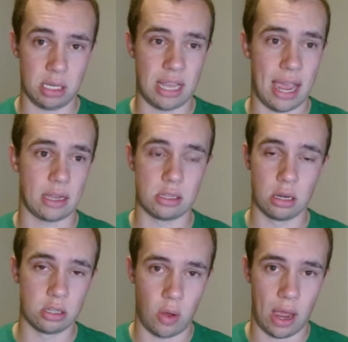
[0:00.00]
attack as
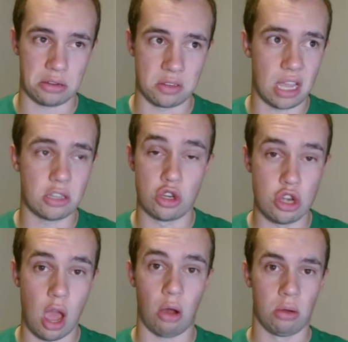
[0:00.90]
good as Ohio State's?
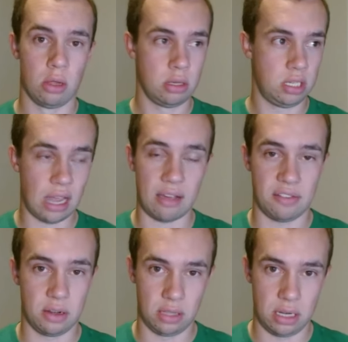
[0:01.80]
No,
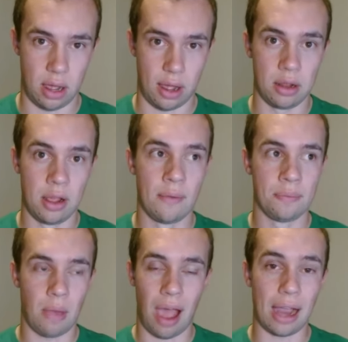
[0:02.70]
definitely not.
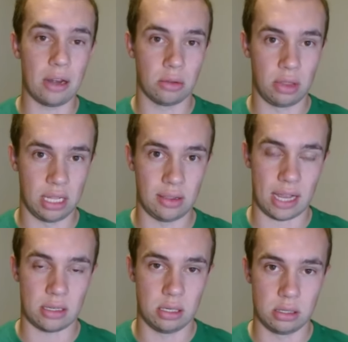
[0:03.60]
I don't think
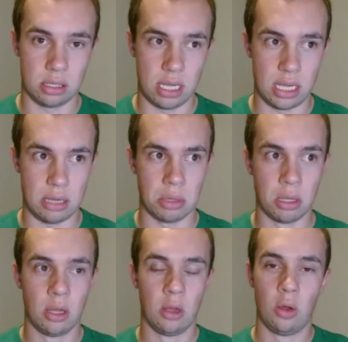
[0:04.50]
last year's team
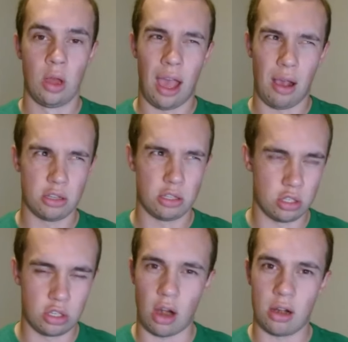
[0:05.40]

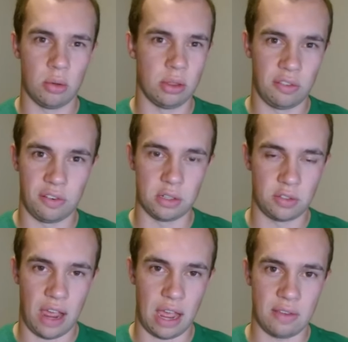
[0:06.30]
started with the first
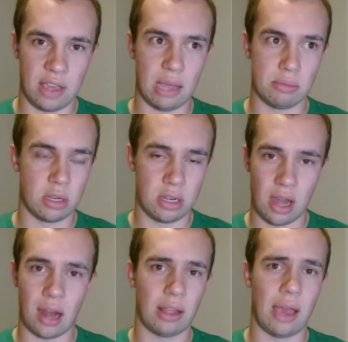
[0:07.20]
five games
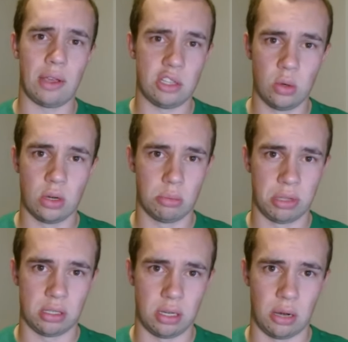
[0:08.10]
not allowing 200
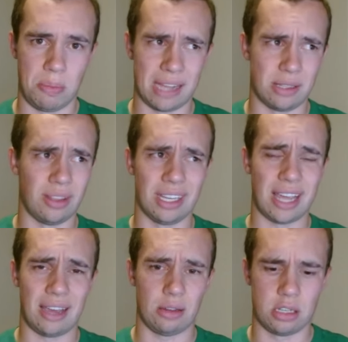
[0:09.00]
plus yard passer. I think
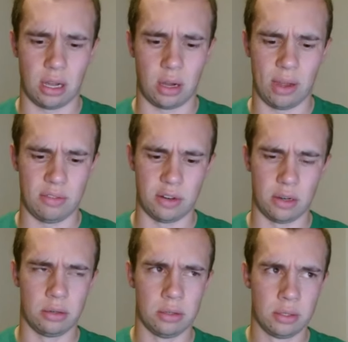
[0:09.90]
Tyler Shough went
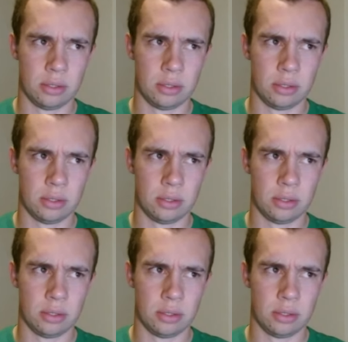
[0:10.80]
for,